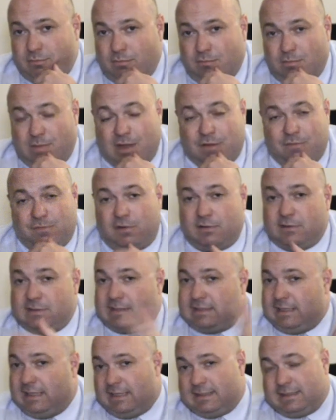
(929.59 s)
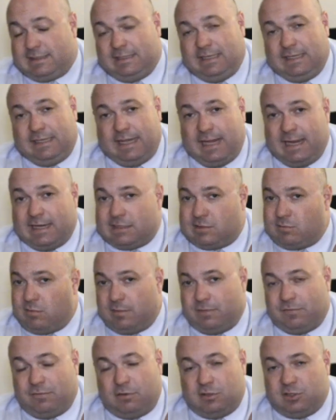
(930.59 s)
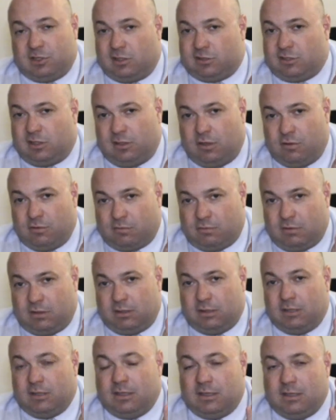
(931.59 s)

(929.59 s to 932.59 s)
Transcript: My first CSC cases were before Judge Holowko,